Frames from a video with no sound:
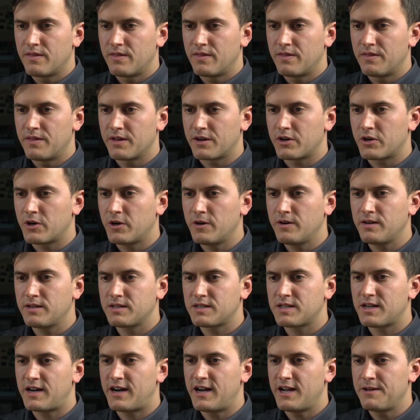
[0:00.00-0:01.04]
the current
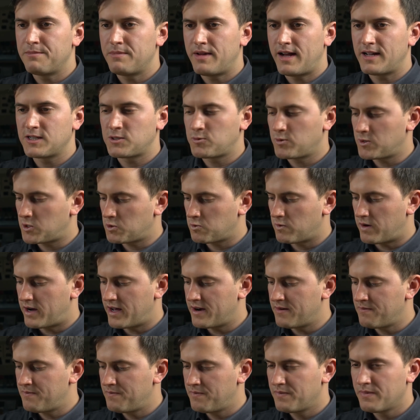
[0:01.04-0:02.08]
time at switch
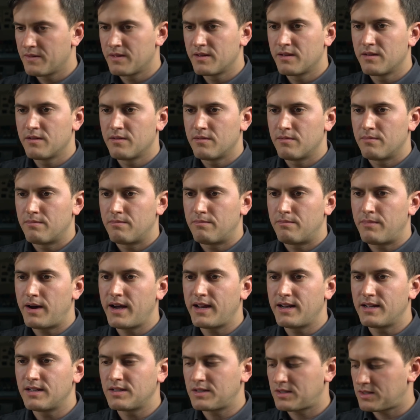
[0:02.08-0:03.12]
1
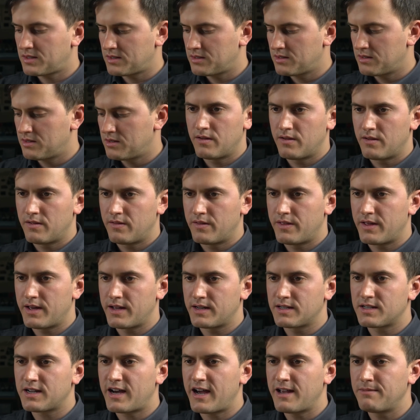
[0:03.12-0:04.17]
minus the
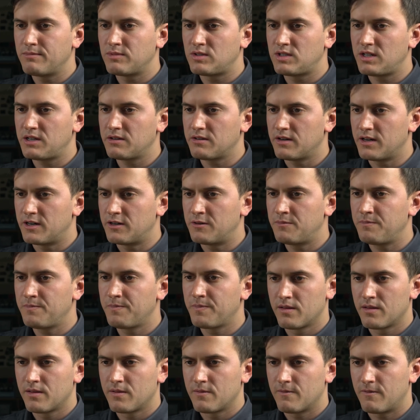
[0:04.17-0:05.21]
time 0
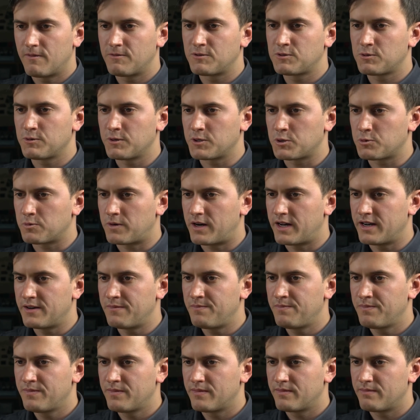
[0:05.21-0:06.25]
of switch 1
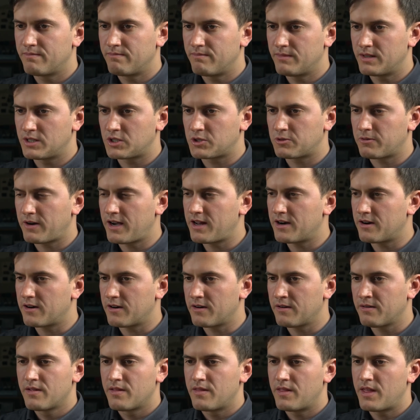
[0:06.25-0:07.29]
is
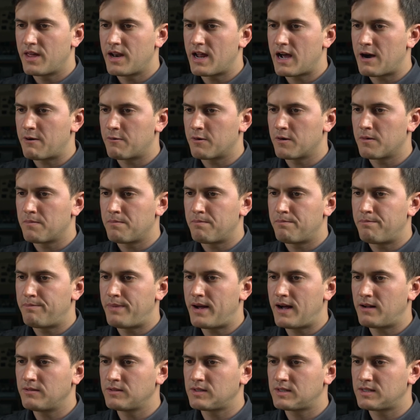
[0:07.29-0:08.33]
greater than our
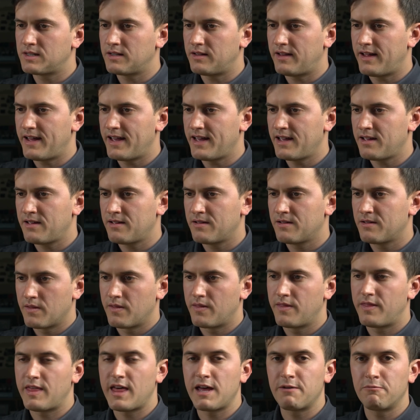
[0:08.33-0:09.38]
bounce delay,
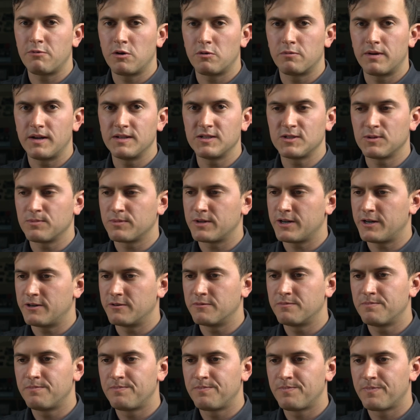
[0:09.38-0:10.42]
then we'll run some code.
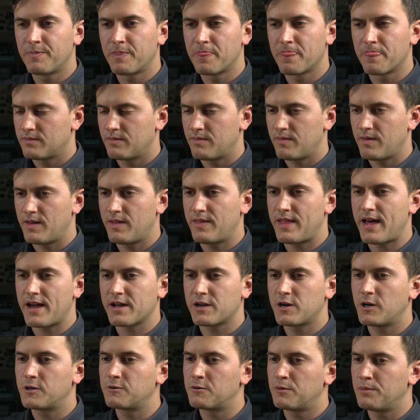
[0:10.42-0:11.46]
And that
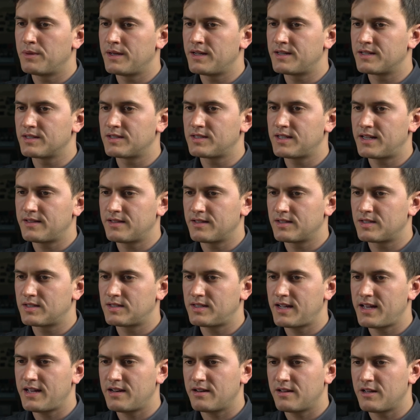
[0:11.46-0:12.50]
code will be to set the
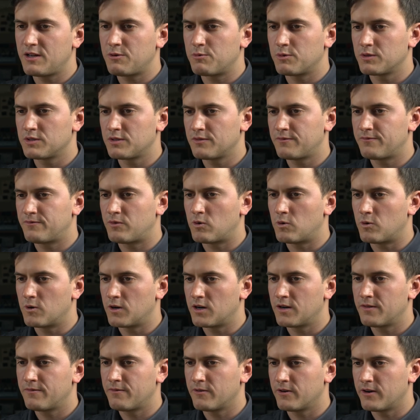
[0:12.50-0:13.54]
state equal to
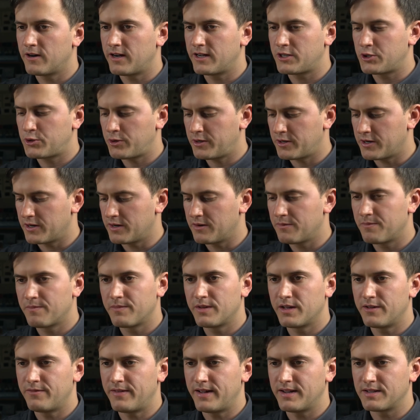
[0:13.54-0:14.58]
4 for a triggered
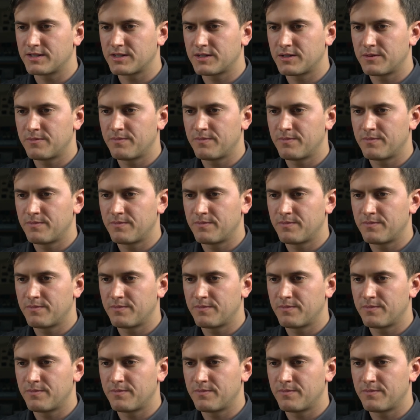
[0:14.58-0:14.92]
event.